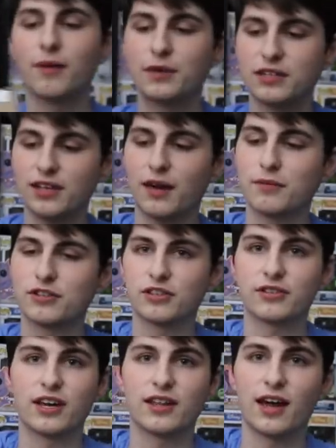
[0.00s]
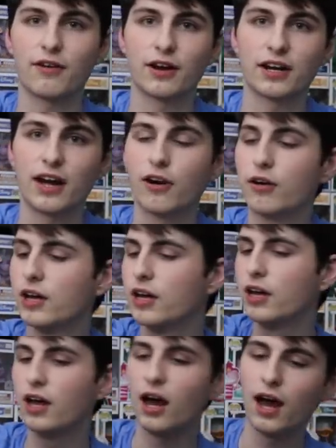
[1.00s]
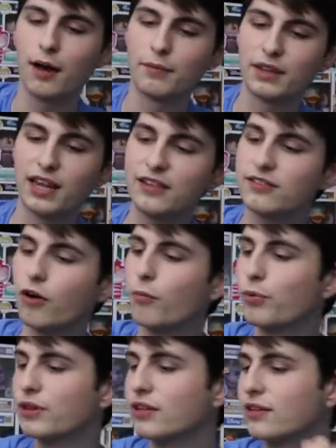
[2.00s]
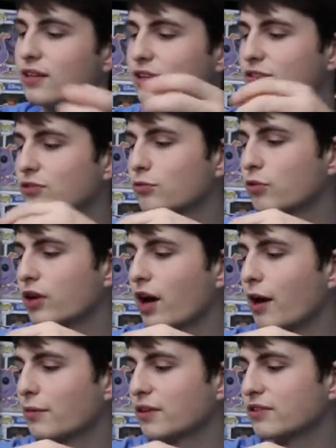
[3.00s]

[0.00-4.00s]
come in damaged, I'll tell you that right now. But let's open this one up,